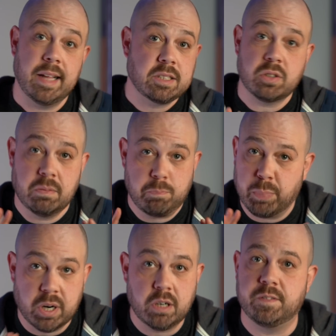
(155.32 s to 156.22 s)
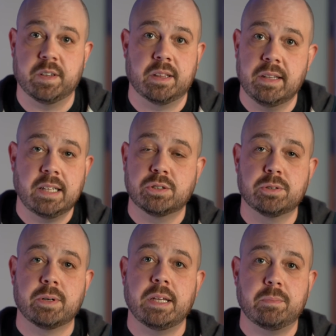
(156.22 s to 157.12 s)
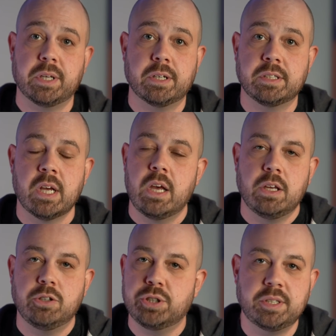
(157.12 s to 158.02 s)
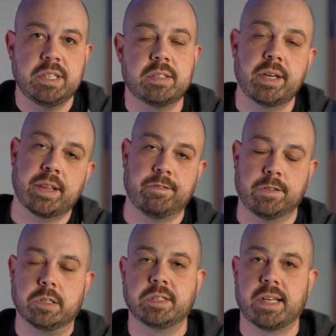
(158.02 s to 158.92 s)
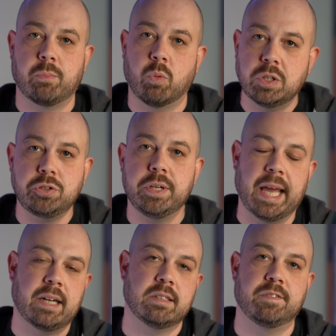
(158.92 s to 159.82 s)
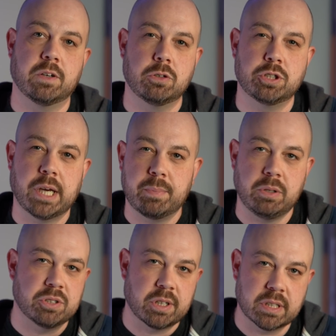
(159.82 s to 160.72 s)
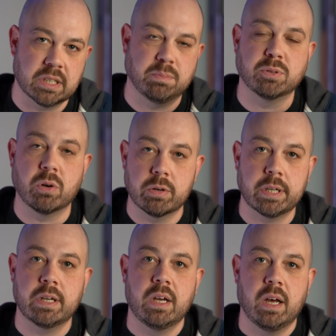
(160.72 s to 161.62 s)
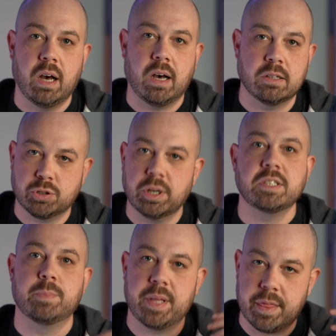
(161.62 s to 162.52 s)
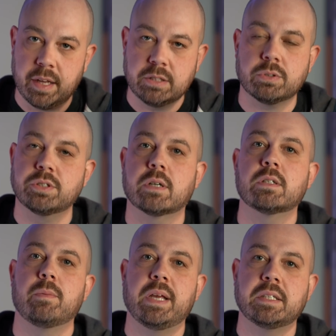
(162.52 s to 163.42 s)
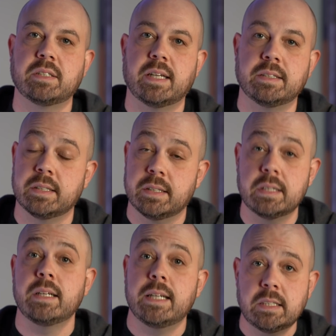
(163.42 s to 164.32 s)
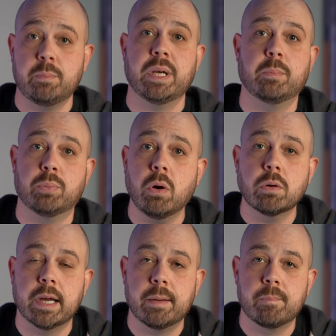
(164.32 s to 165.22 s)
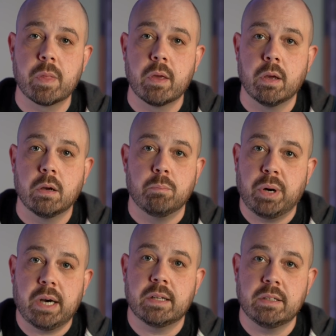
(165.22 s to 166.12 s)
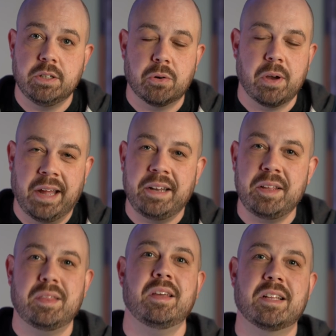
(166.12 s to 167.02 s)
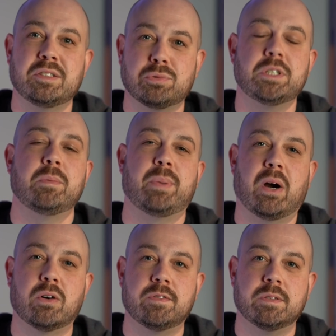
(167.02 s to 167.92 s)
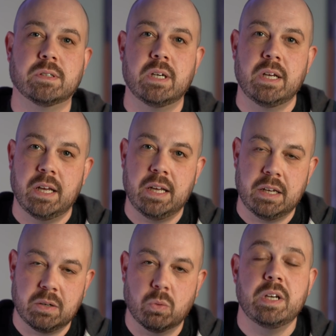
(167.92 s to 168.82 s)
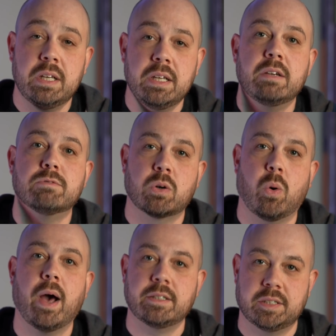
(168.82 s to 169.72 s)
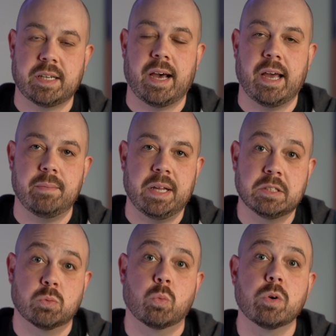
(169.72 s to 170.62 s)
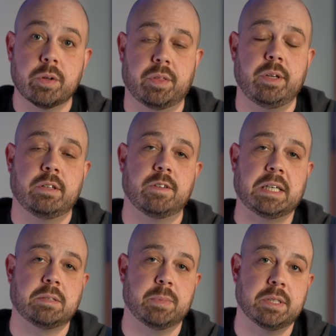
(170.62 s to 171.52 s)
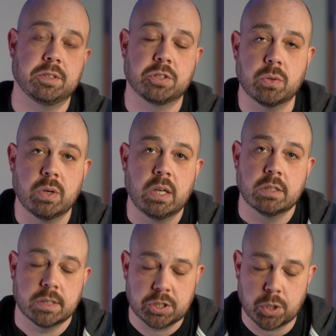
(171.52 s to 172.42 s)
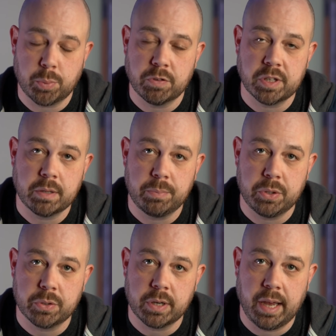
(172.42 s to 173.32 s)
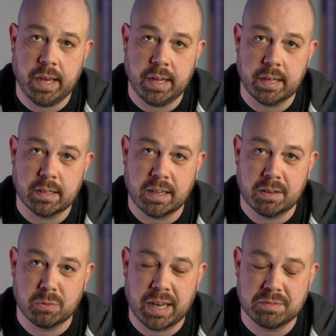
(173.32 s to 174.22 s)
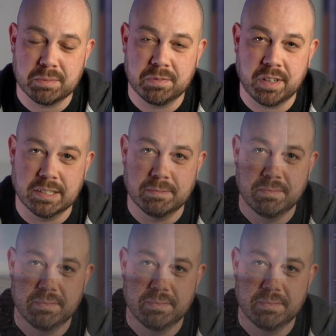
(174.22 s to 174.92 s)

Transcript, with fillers: then that's perfect. Then that's great because you just need to take that first step. Once you get into Photoshop and you start exploring, uh, trust me, things will start to make sense. And it is a big program, but you know, anything that's really powerful, uh, it requires time and it's worth the investment. So let's jump over to the computer and uh, we'll have some fun.